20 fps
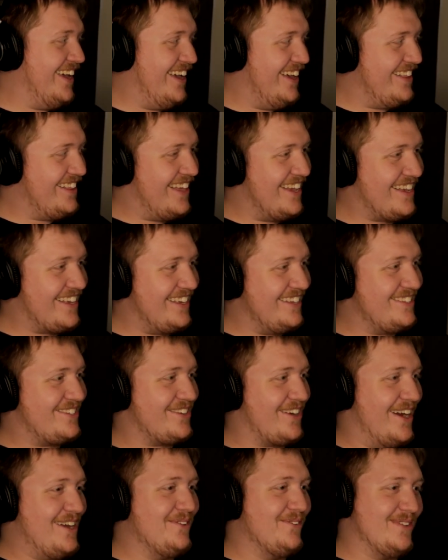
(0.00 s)
Like he's
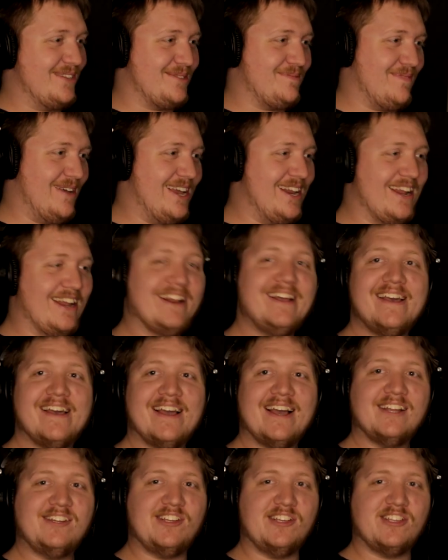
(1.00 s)
trying to explain it. And yeah.